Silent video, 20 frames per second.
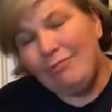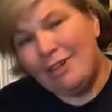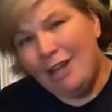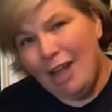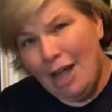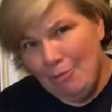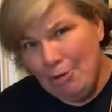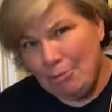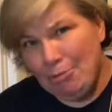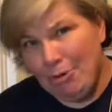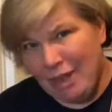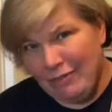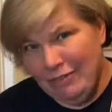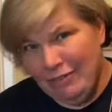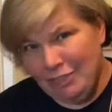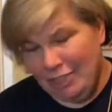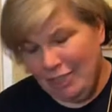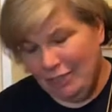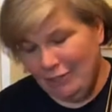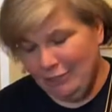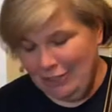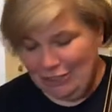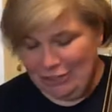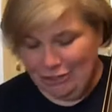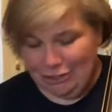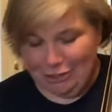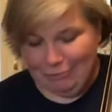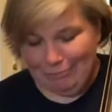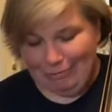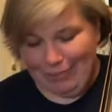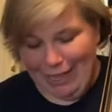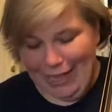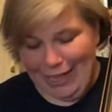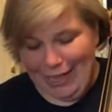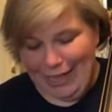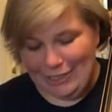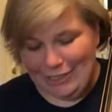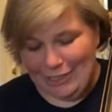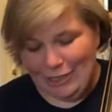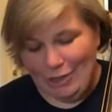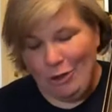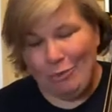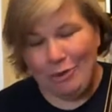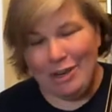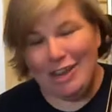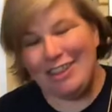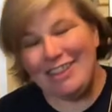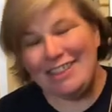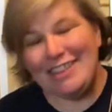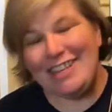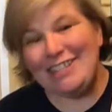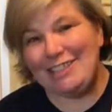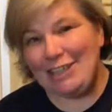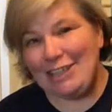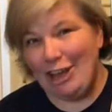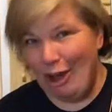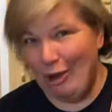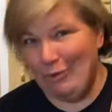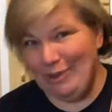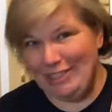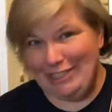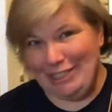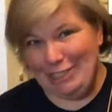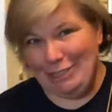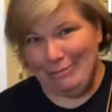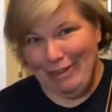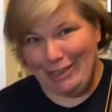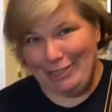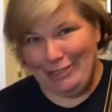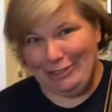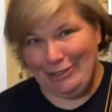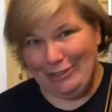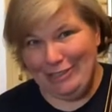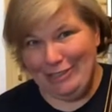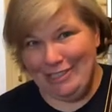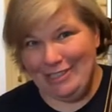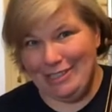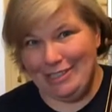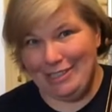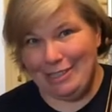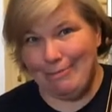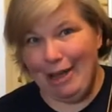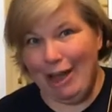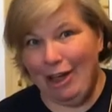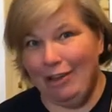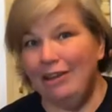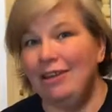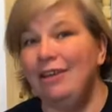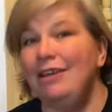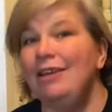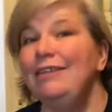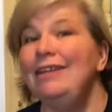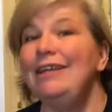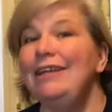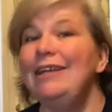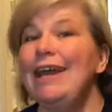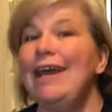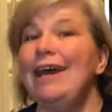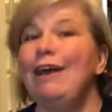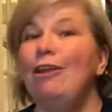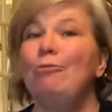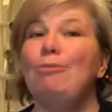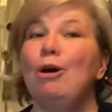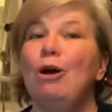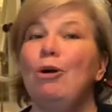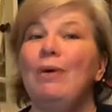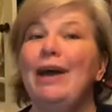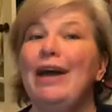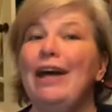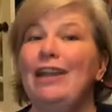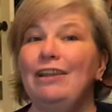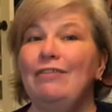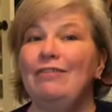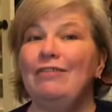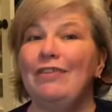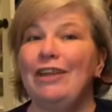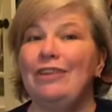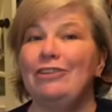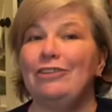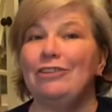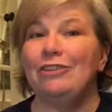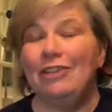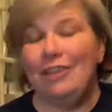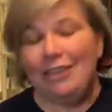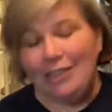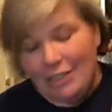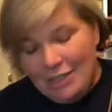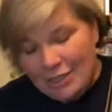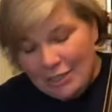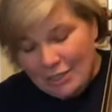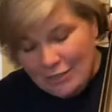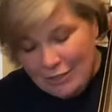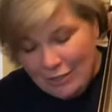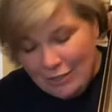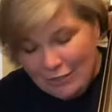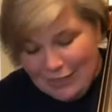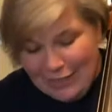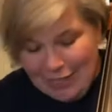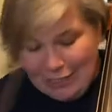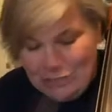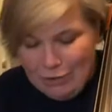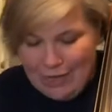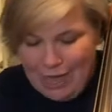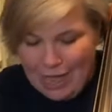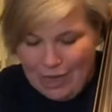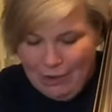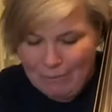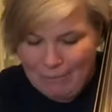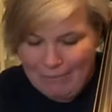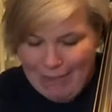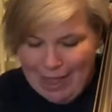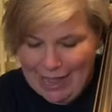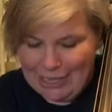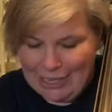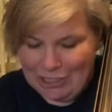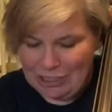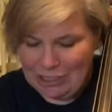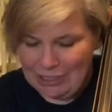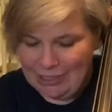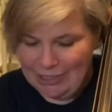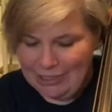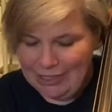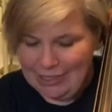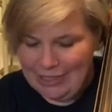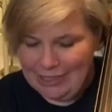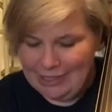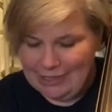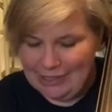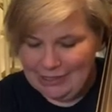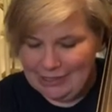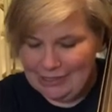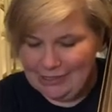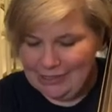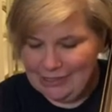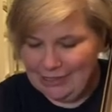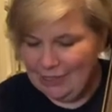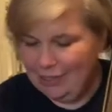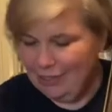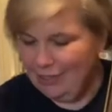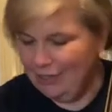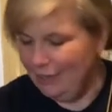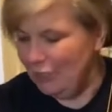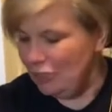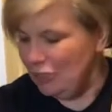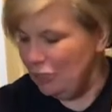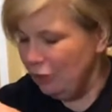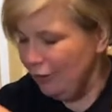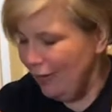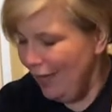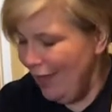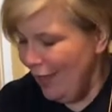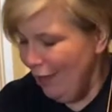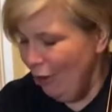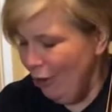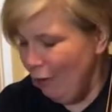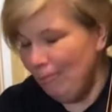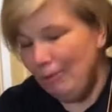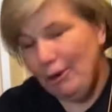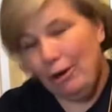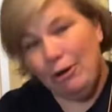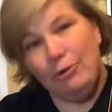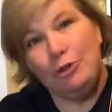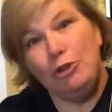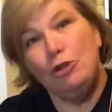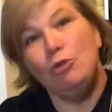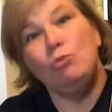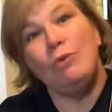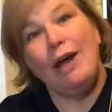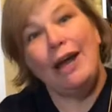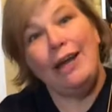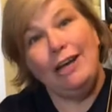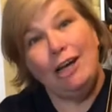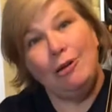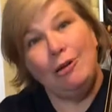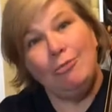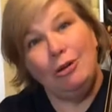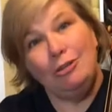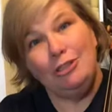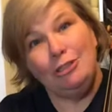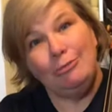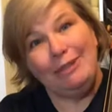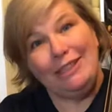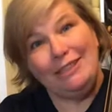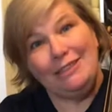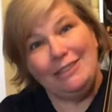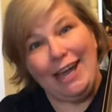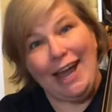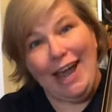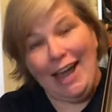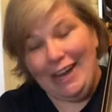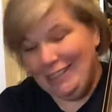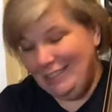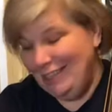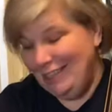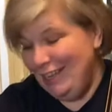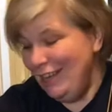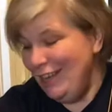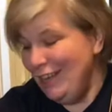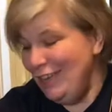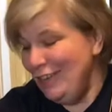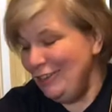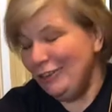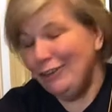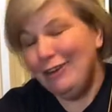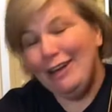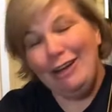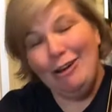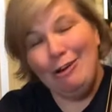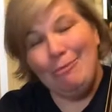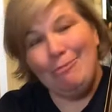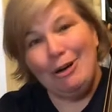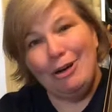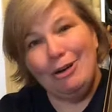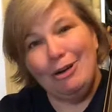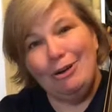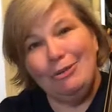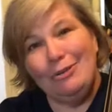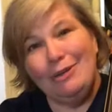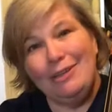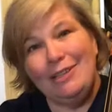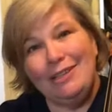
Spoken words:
I'm a private cello teacher, and one of the things I always teach my students is about the elbow elevator. So the thing you got to imagine is that your elbow, your right elbow to be exact, your elbow